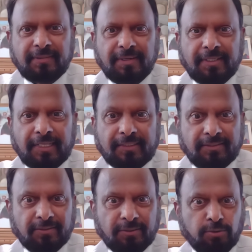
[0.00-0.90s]
Right?
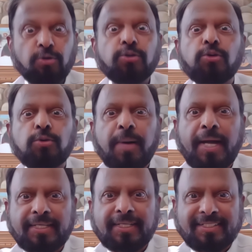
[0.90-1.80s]
So don't look
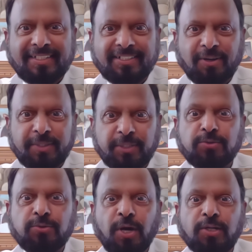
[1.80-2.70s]
back, he said, Swami,
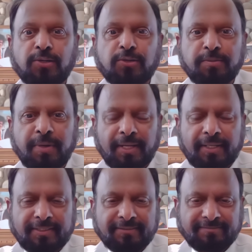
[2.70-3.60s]
do not look back.
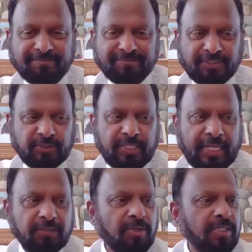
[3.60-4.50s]
So
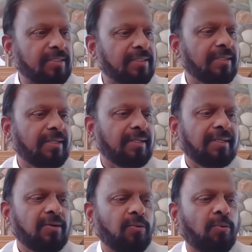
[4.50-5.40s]
that was
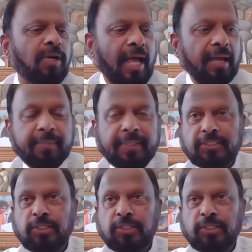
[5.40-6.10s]
what happened.